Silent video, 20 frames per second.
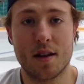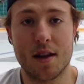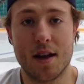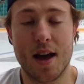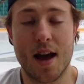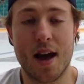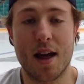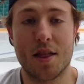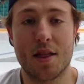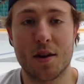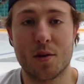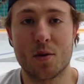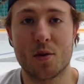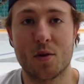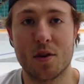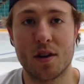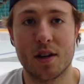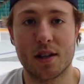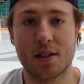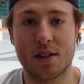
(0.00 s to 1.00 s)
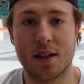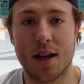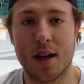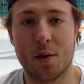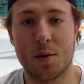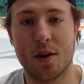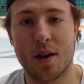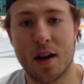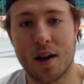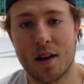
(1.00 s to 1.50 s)
Yeah, I think we're real
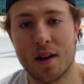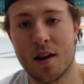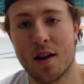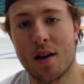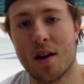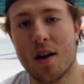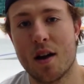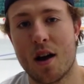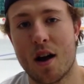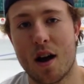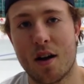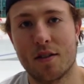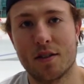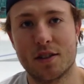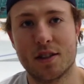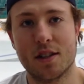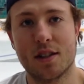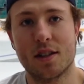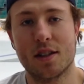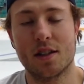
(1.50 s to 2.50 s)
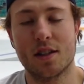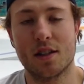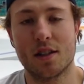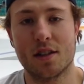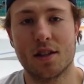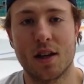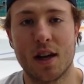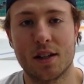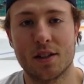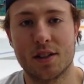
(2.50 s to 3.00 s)
excited. We got, obviously,
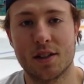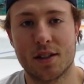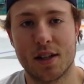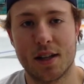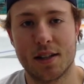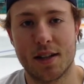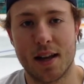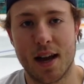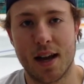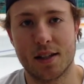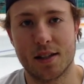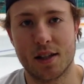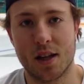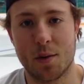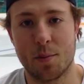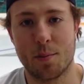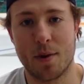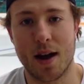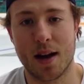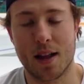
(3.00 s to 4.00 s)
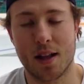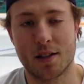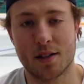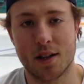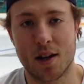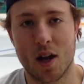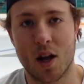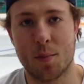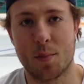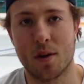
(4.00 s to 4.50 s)
as you said, Tansy coming back. That's
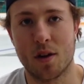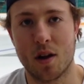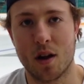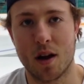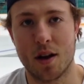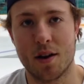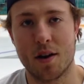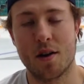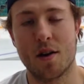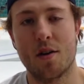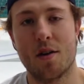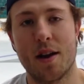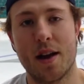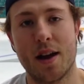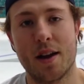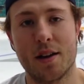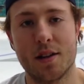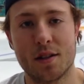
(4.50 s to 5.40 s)
going to help a lot in our own end.